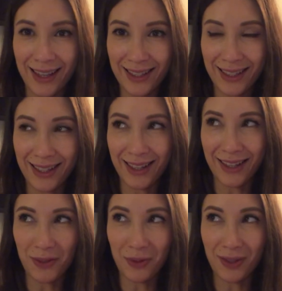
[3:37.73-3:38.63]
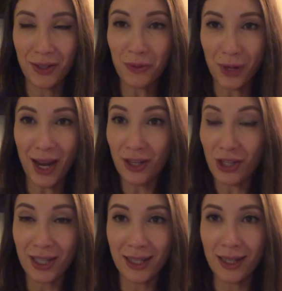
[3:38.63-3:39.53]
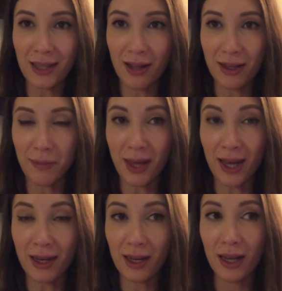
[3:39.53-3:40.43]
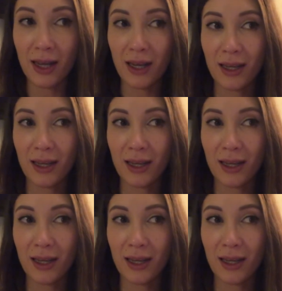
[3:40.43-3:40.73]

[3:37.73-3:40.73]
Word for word: he's gonna his your reaction is gonna tell him that